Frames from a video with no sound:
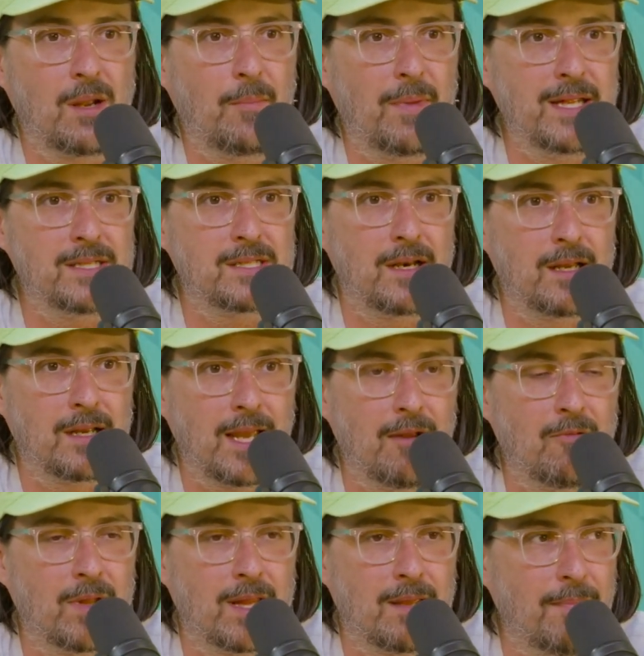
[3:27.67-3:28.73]
somebody's gonna
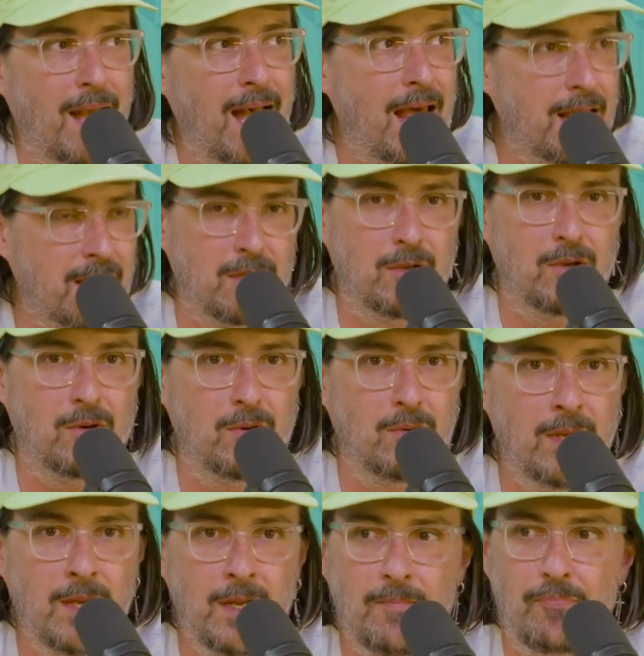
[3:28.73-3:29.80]
get really mad at
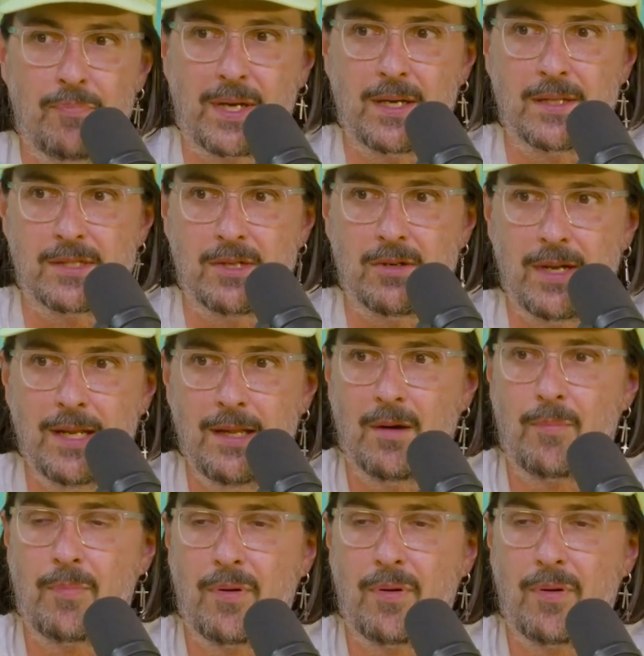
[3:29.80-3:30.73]
you because you're in their